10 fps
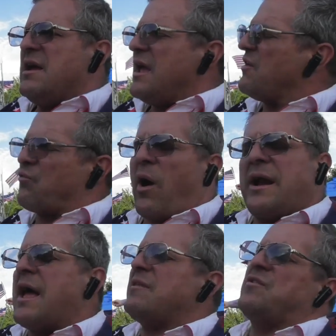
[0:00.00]
He's
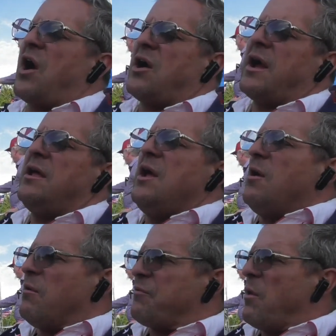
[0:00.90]
right on target
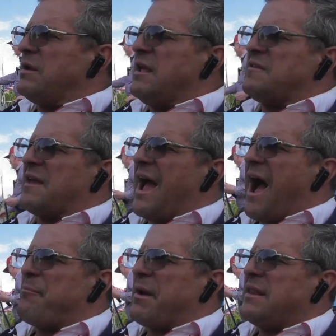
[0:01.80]
with what needs to
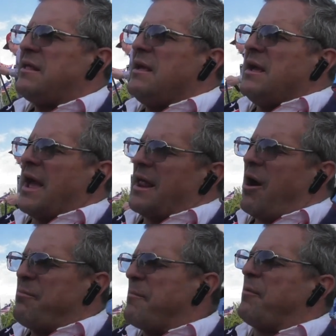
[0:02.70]
happen and
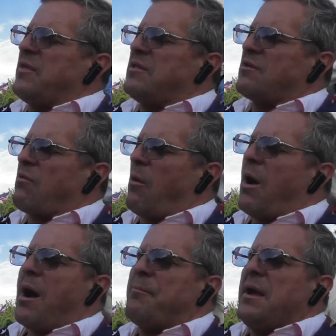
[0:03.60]
how people need to grow
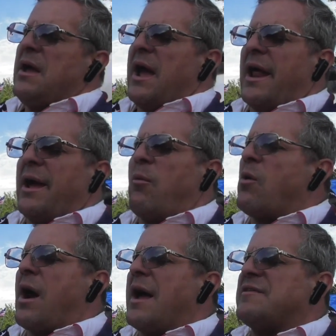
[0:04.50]
up. And I
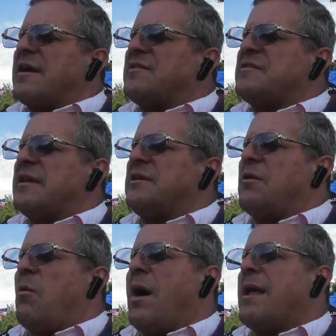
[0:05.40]
just said, you
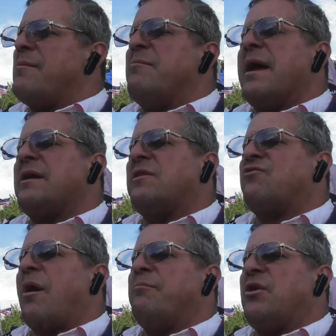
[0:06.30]
know what? I'm going to make it the
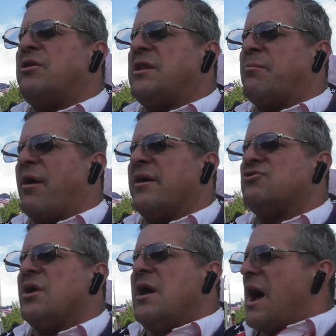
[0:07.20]
Trump Unity
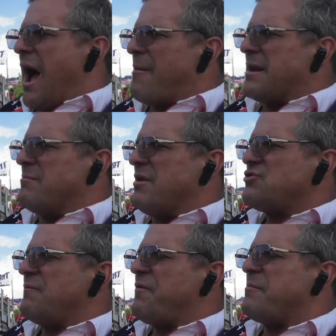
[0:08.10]
Bridge. I'm on a
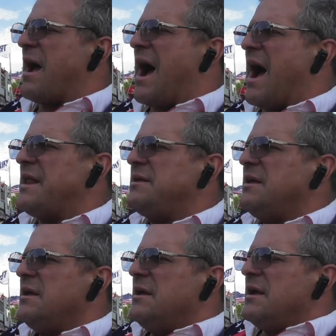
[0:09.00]
mission from God
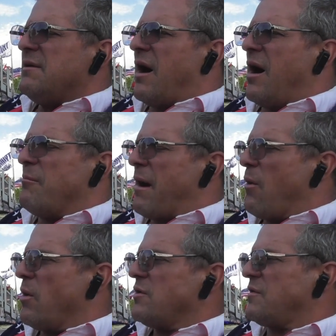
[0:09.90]
by
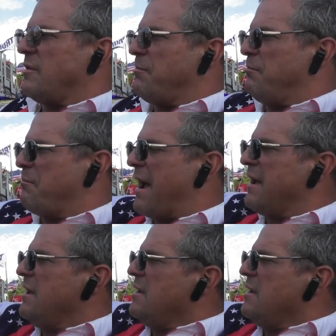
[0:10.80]
orders of the, by